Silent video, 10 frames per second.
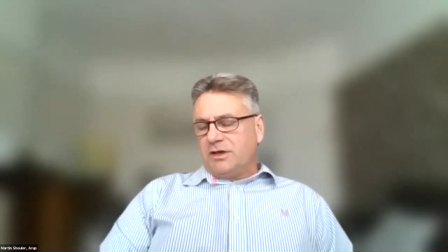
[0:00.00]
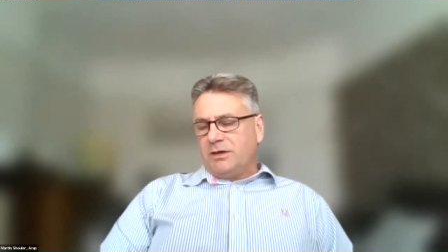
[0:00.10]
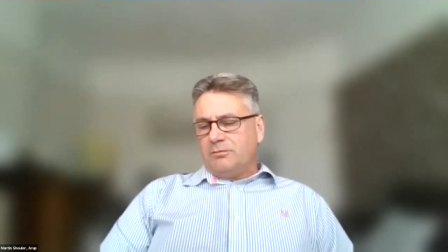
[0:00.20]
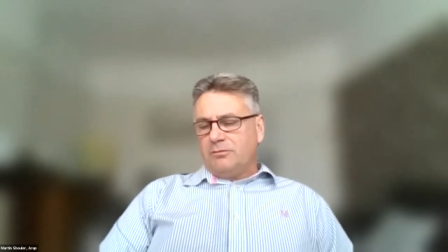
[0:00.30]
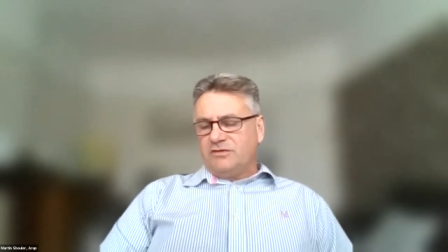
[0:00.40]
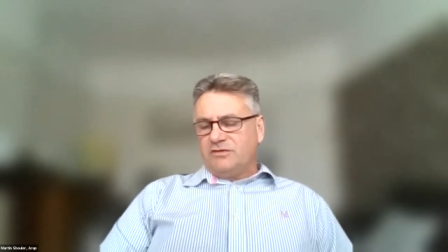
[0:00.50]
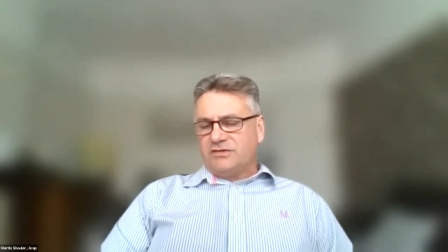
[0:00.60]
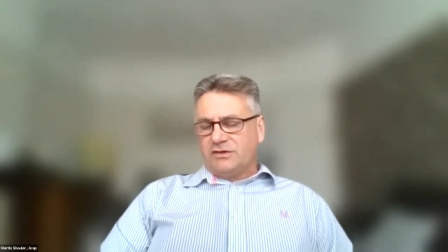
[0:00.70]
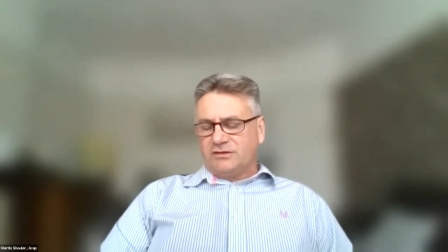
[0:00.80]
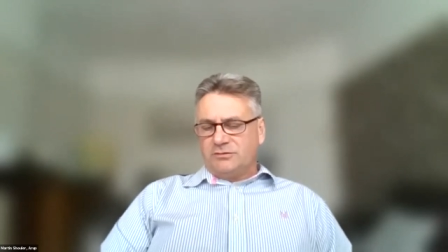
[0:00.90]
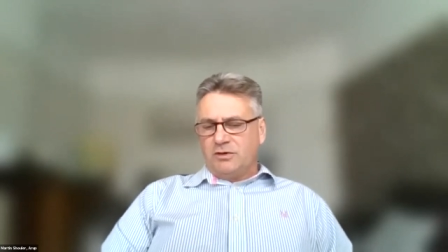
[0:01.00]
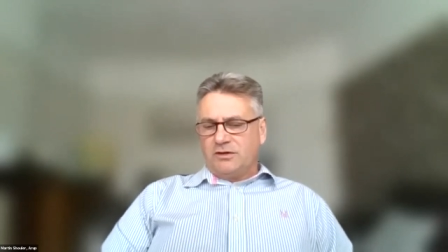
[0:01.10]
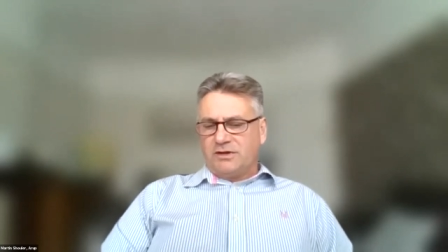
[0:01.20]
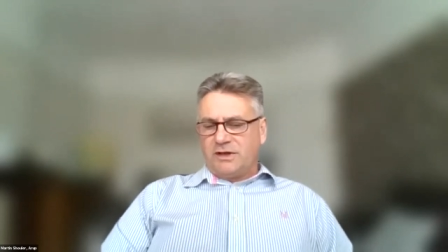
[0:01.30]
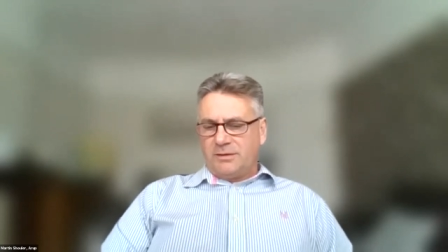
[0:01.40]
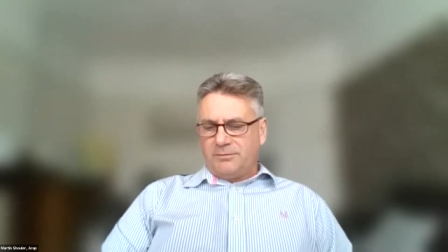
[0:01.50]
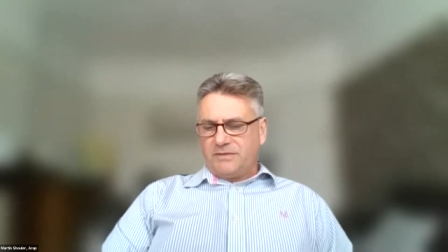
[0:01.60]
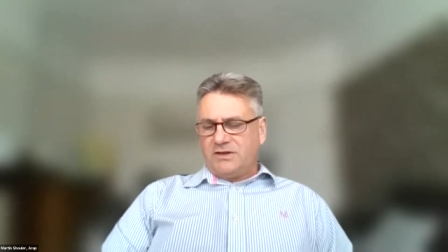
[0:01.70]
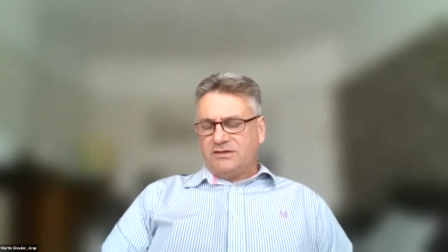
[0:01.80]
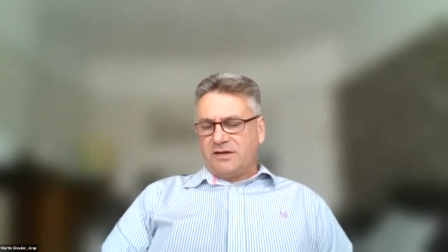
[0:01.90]
Um, we've just started work there
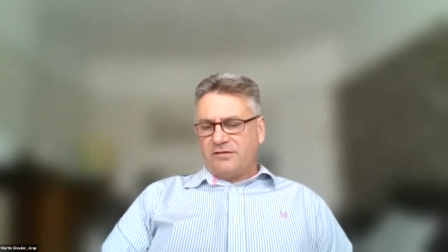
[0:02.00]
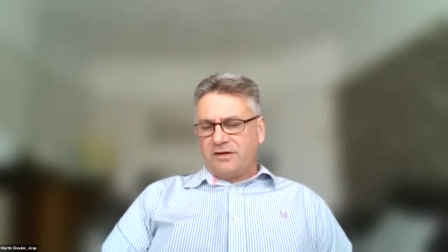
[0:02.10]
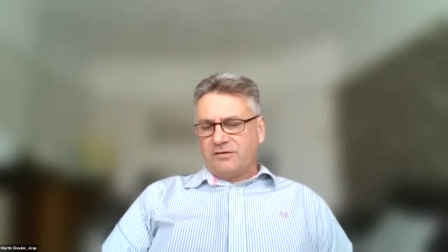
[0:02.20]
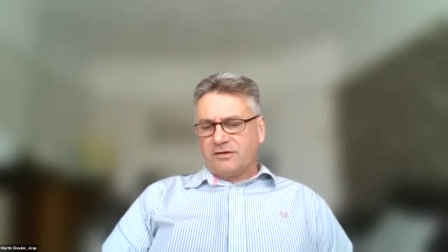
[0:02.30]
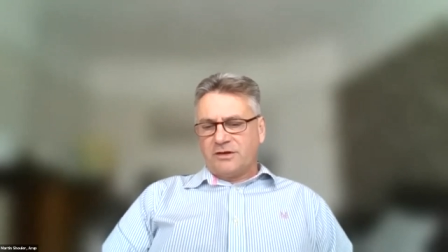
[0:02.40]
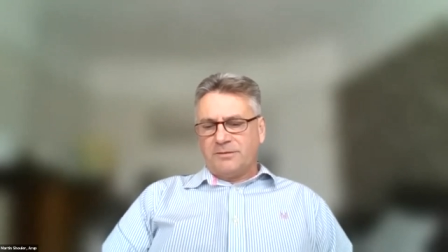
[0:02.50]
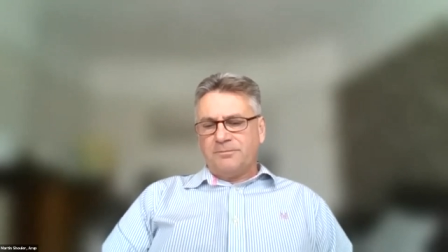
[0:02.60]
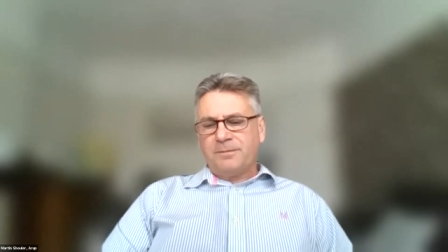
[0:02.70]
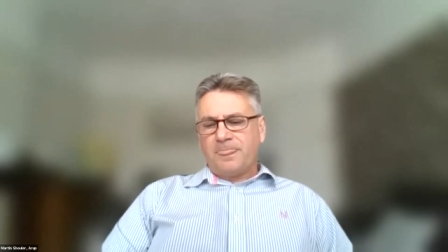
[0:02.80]
in South Africa,